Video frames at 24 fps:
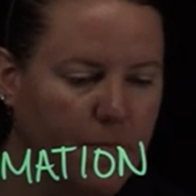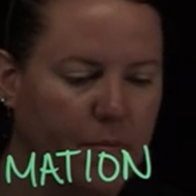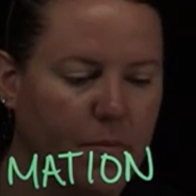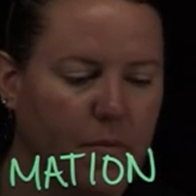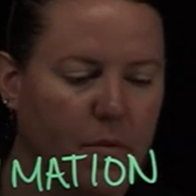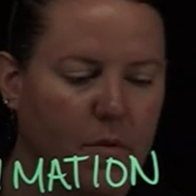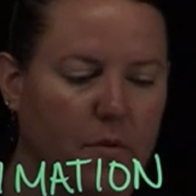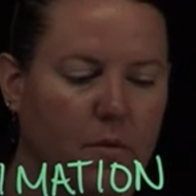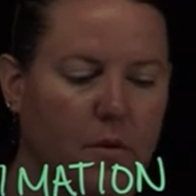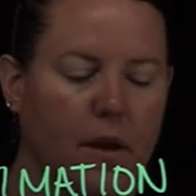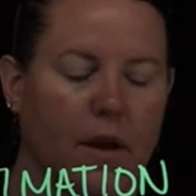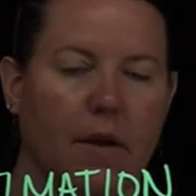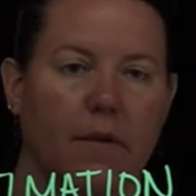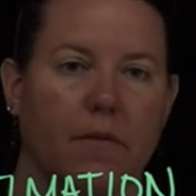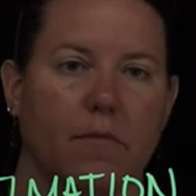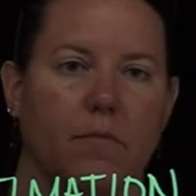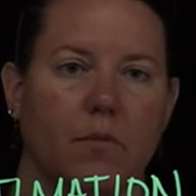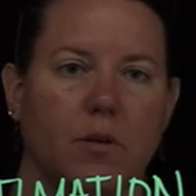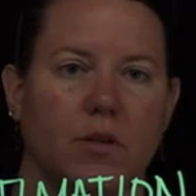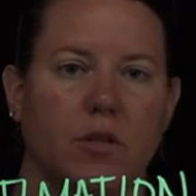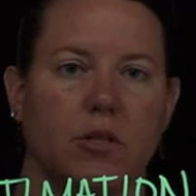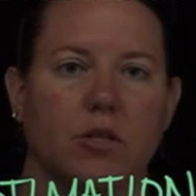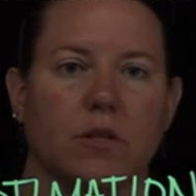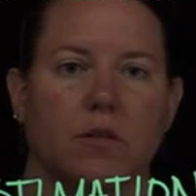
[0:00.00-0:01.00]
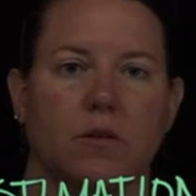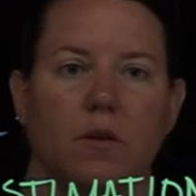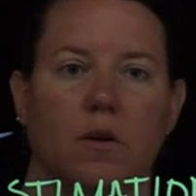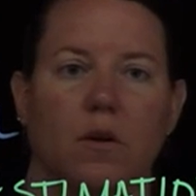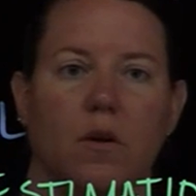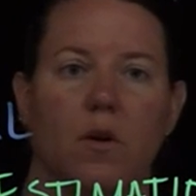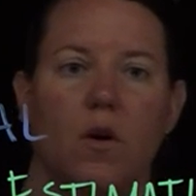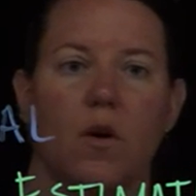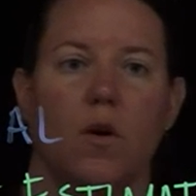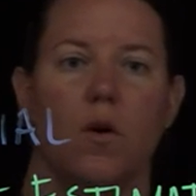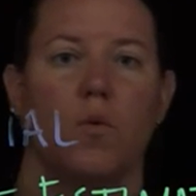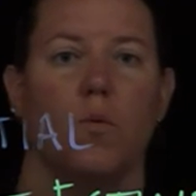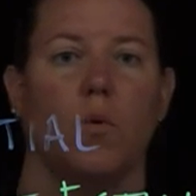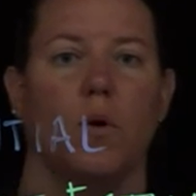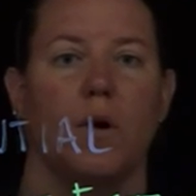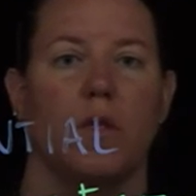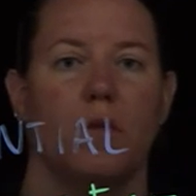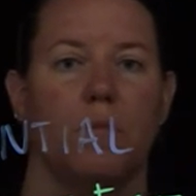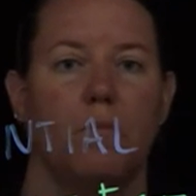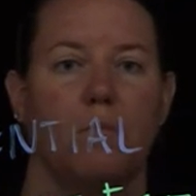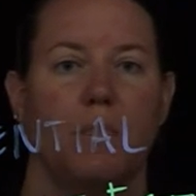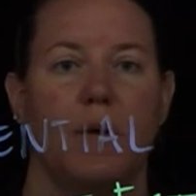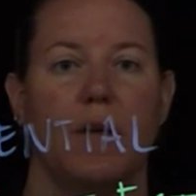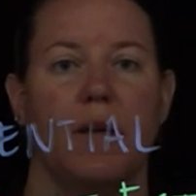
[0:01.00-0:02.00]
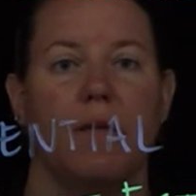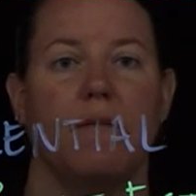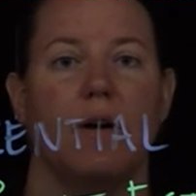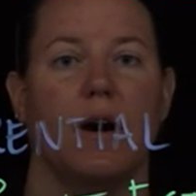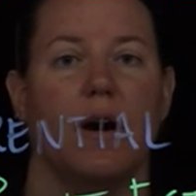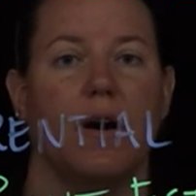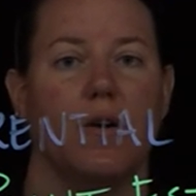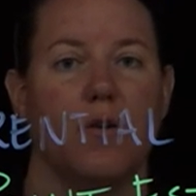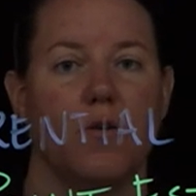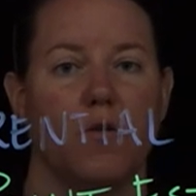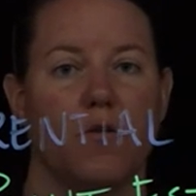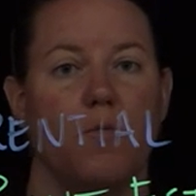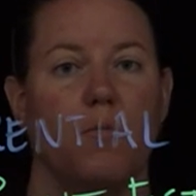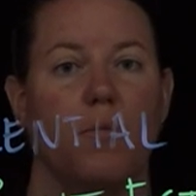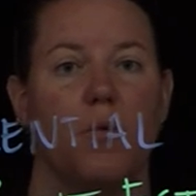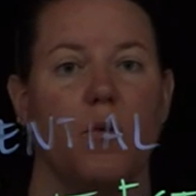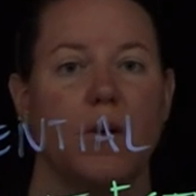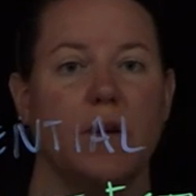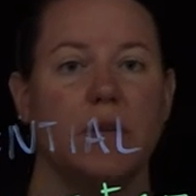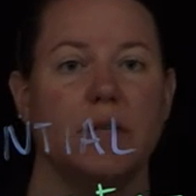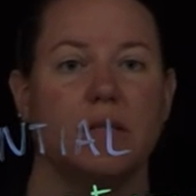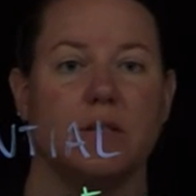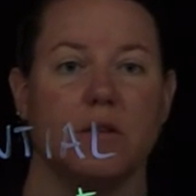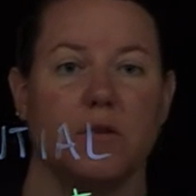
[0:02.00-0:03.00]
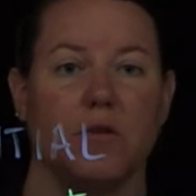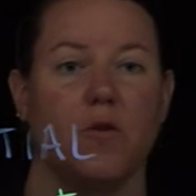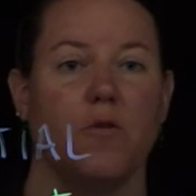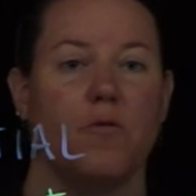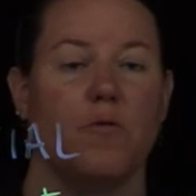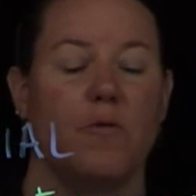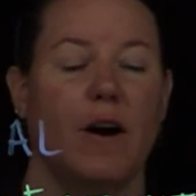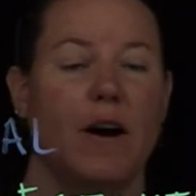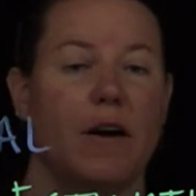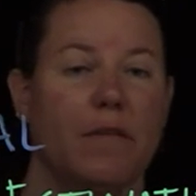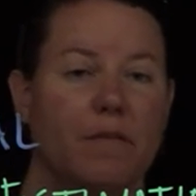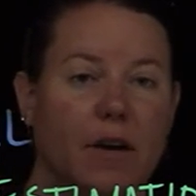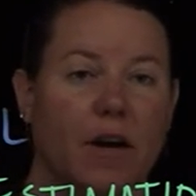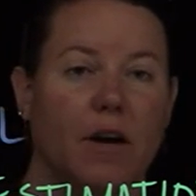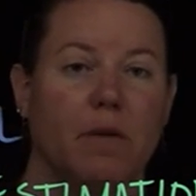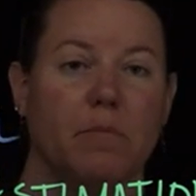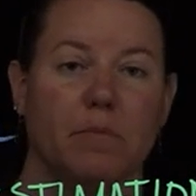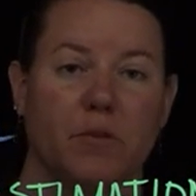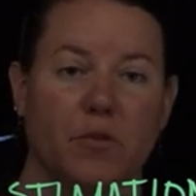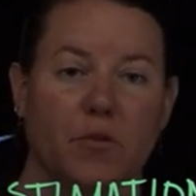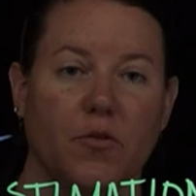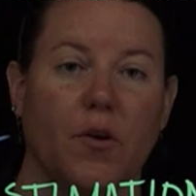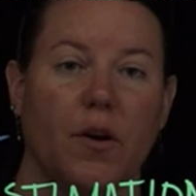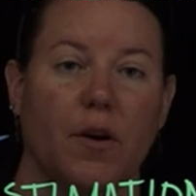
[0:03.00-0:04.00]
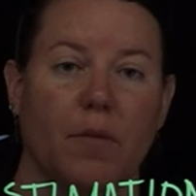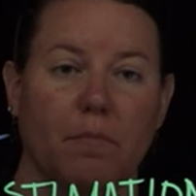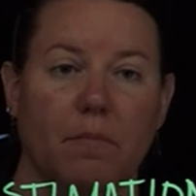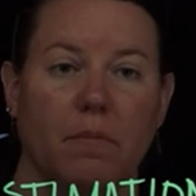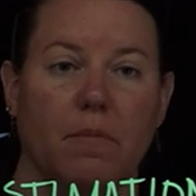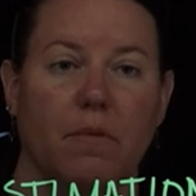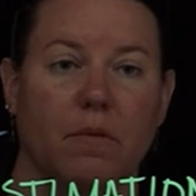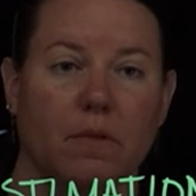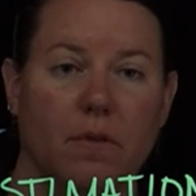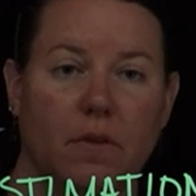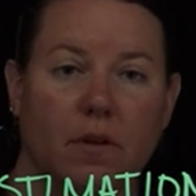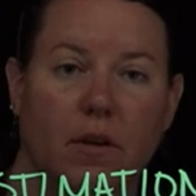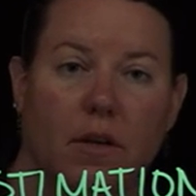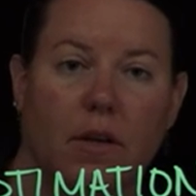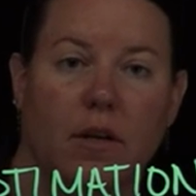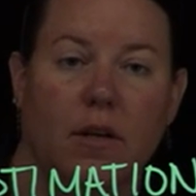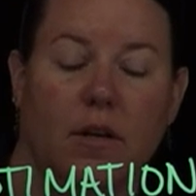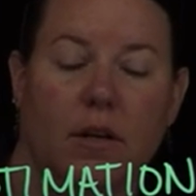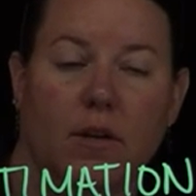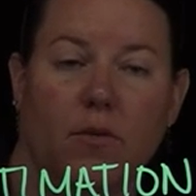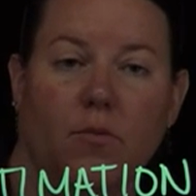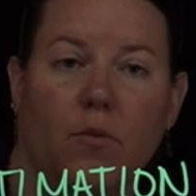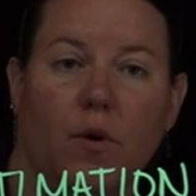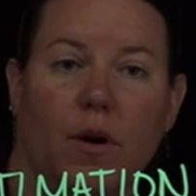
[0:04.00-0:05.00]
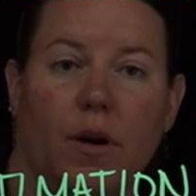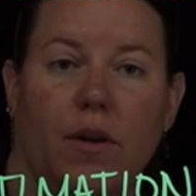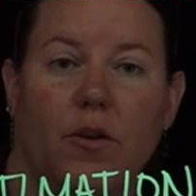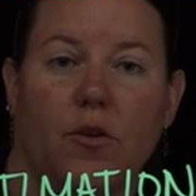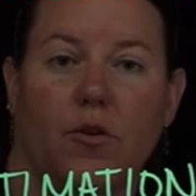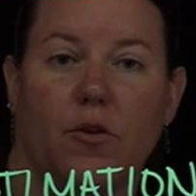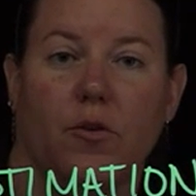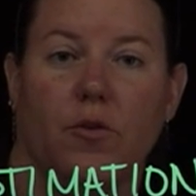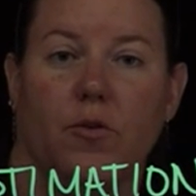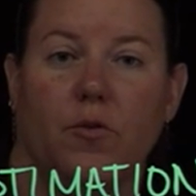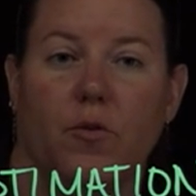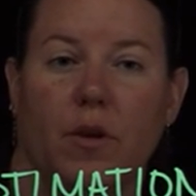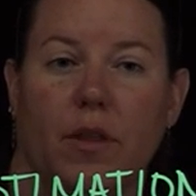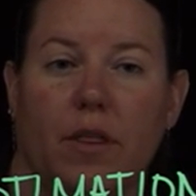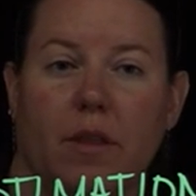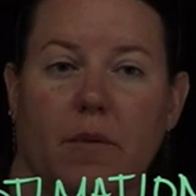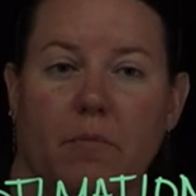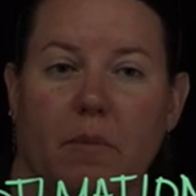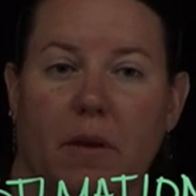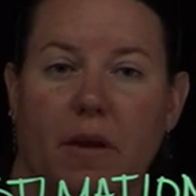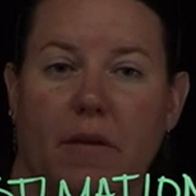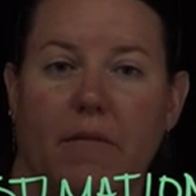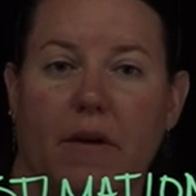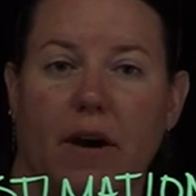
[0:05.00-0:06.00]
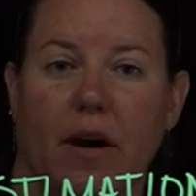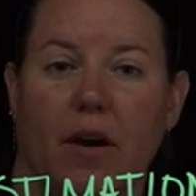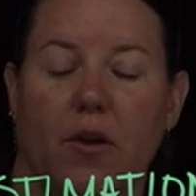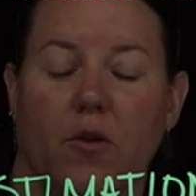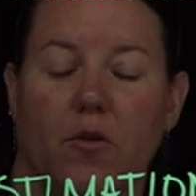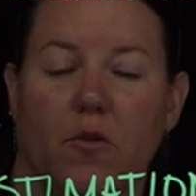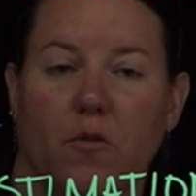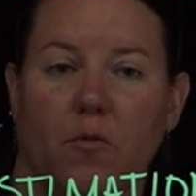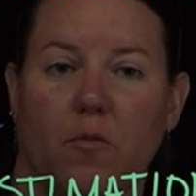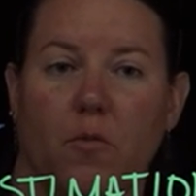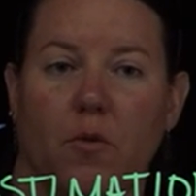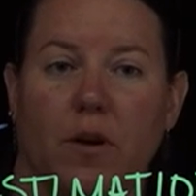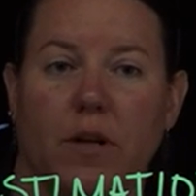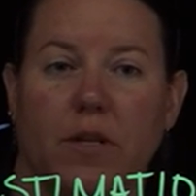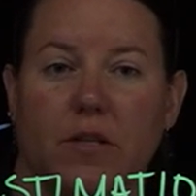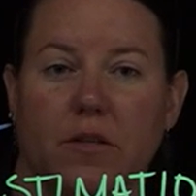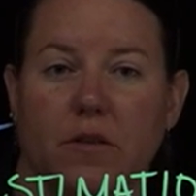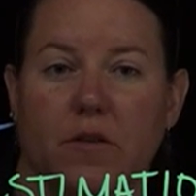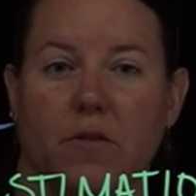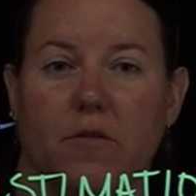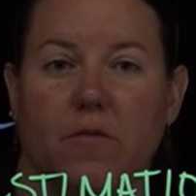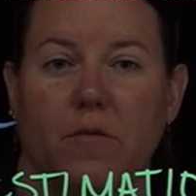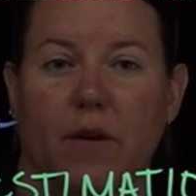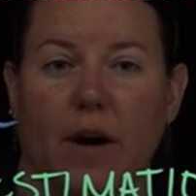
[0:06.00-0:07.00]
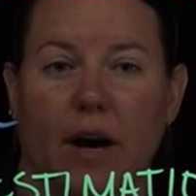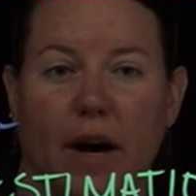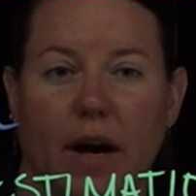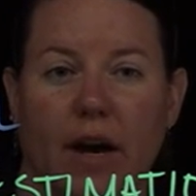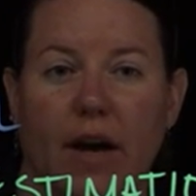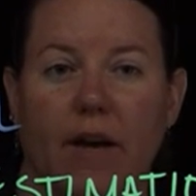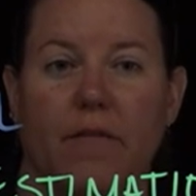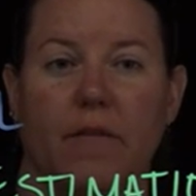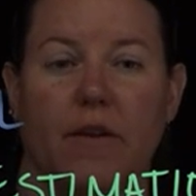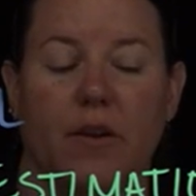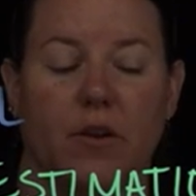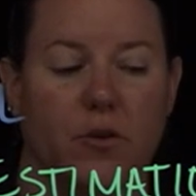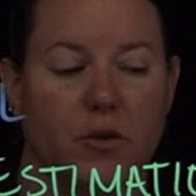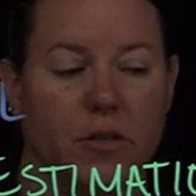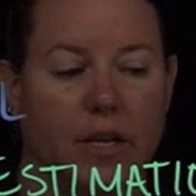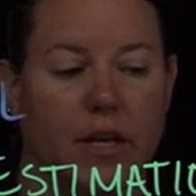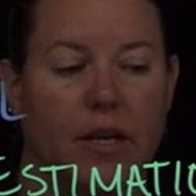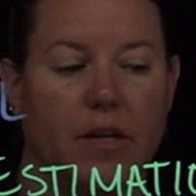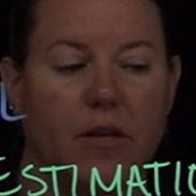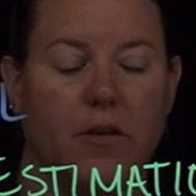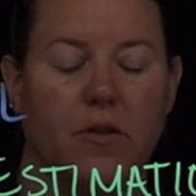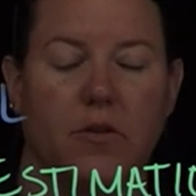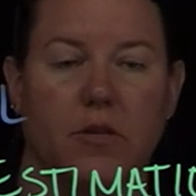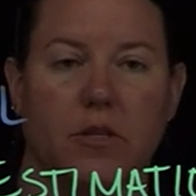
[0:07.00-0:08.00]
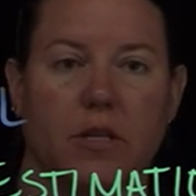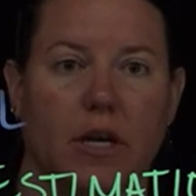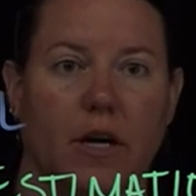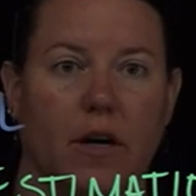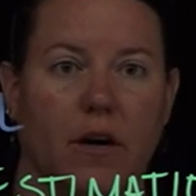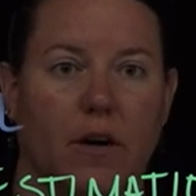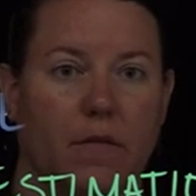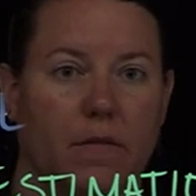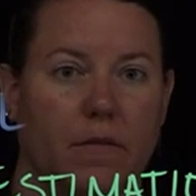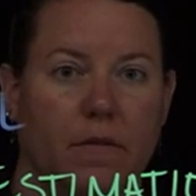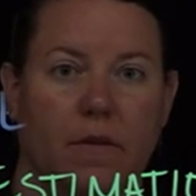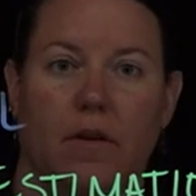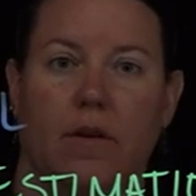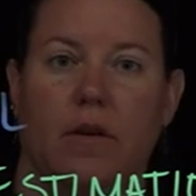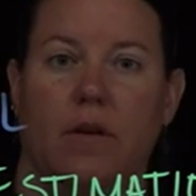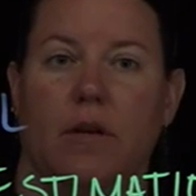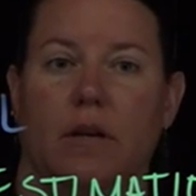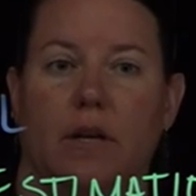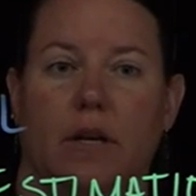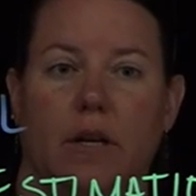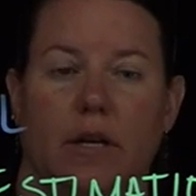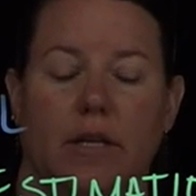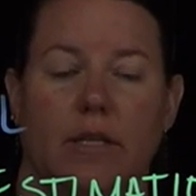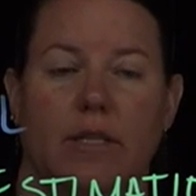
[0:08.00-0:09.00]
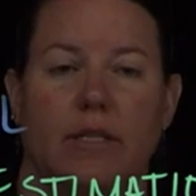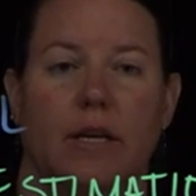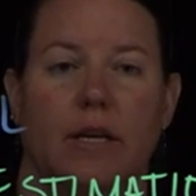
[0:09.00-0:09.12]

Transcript: Okay, which is where the p-value of 0.05 comes from. When you're doing the p-value of 0.05 and you're saying to yourself, is